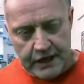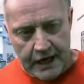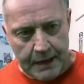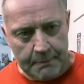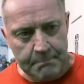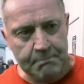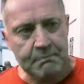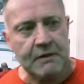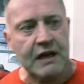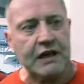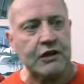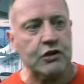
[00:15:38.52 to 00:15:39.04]

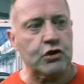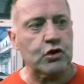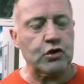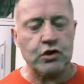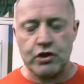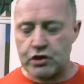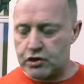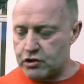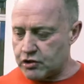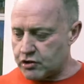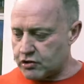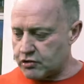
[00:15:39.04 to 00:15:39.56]
Yeah, it
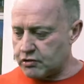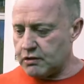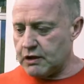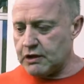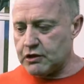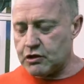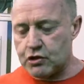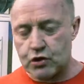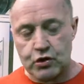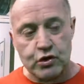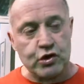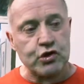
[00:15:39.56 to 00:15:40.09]
just
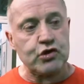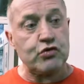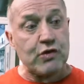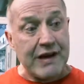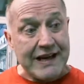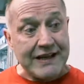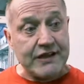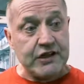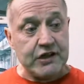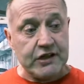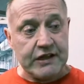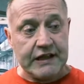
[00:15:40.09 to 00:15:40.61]

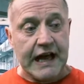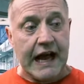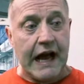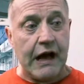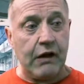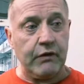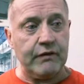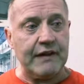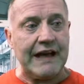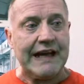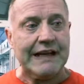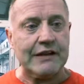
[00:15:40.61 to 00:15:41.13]
stretches it
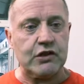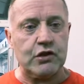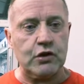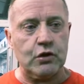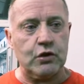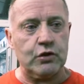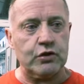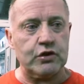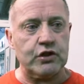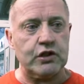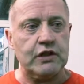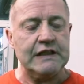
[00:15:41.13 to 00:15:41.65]
out, that
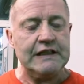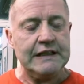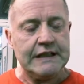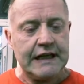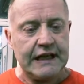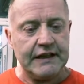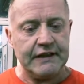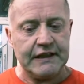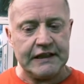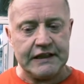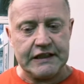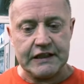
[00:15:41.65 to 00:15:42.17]
touch,
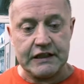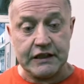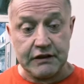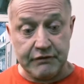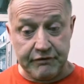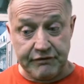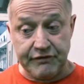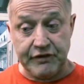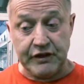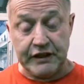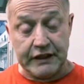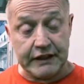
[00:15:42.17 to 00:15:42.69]
and then you can
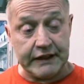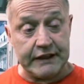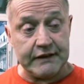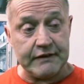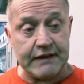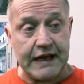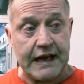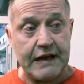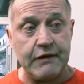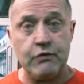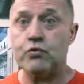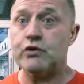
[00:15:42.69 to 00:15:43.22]
feel it
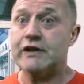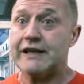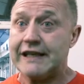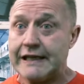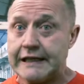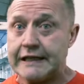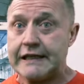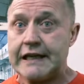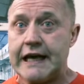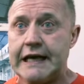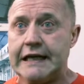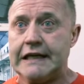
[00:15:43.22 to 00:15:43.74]
then
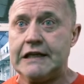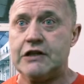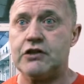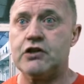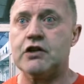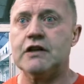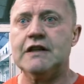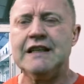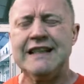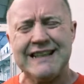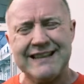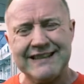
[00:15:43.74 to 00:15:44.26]

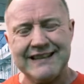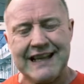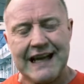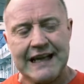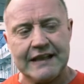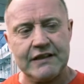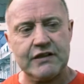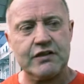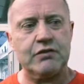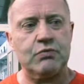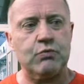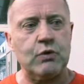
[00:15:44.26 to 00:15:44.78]
re-engage. And
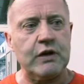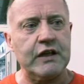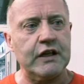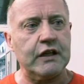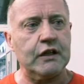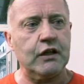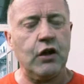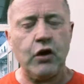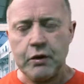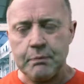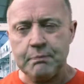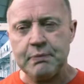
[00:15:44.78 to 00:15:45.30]
that's where a
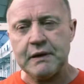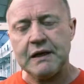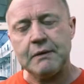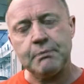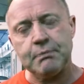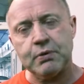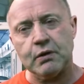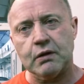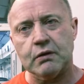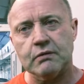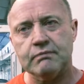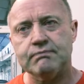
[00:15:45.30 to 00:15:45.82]
lot of
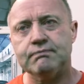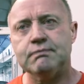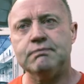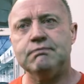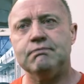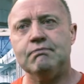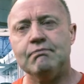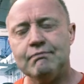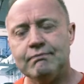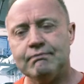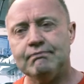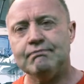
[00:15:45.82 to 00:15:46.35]
people
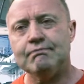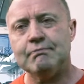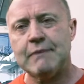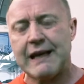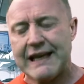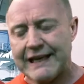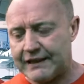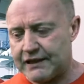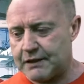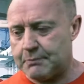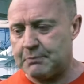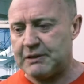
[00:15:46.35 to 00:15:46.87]

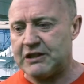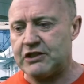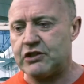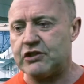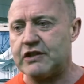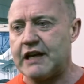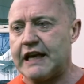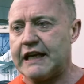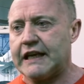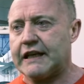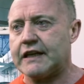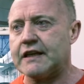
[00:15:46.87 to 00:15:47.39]
make the
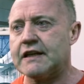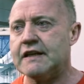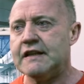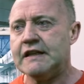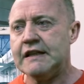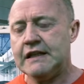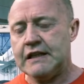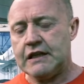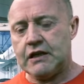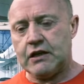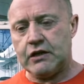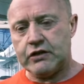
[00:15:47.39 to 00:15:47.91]
mistake,
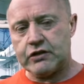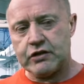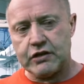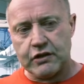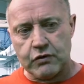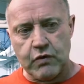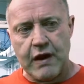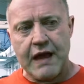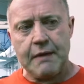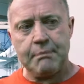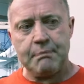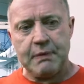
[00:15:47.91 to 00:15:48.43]
as they
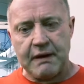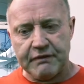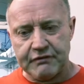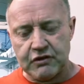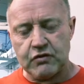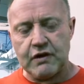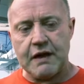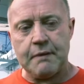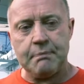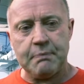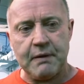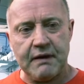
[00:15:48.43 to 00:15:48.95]
rep after
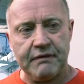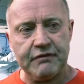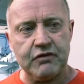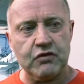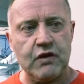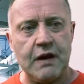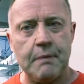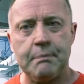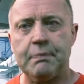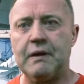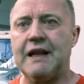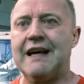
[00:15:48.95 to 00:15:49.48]
rep after
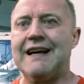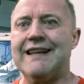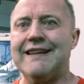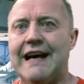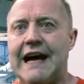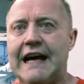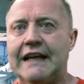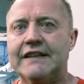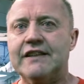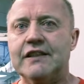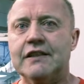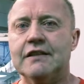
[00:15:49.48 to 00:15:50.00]
rep like
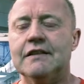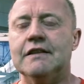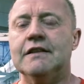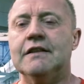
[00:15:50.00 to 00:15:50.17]
that,